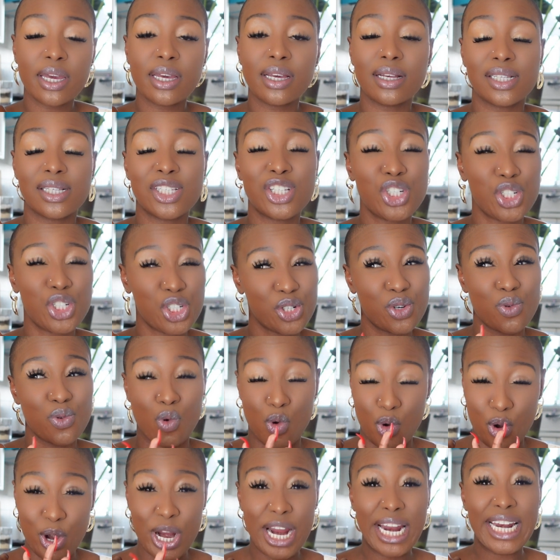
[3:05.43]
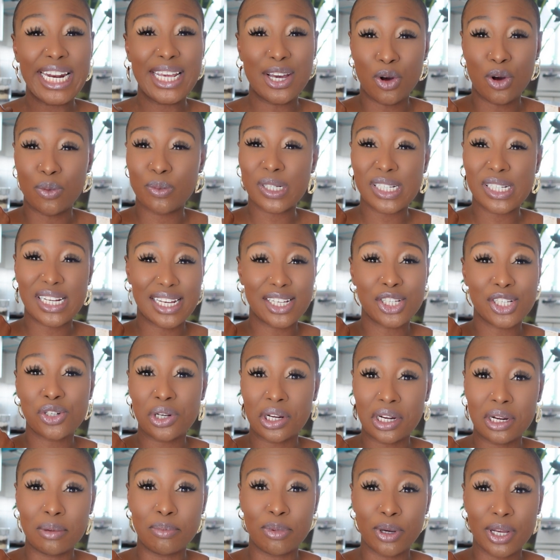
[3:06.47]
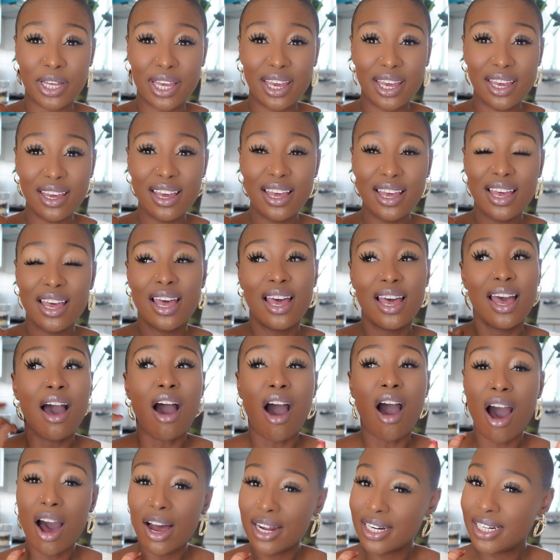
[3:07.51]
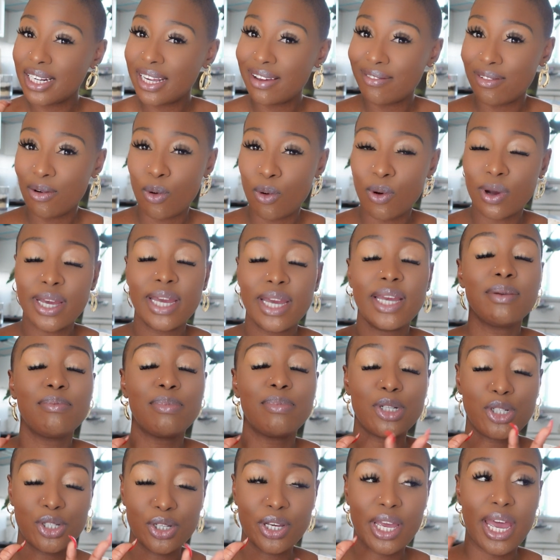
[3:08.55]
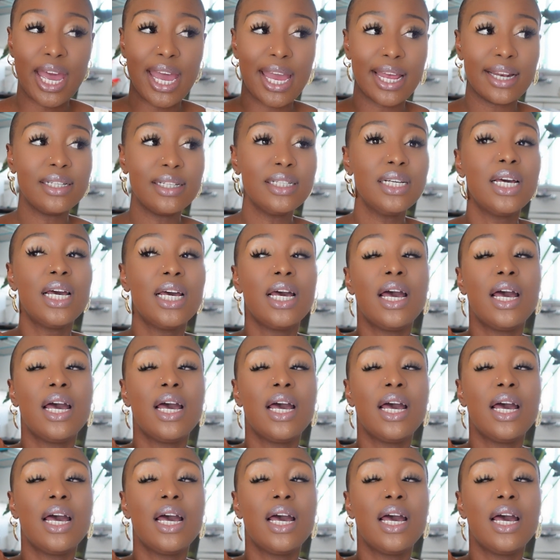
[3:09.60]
It's really almost like strictly booking. Hardly ever walk in, but you can.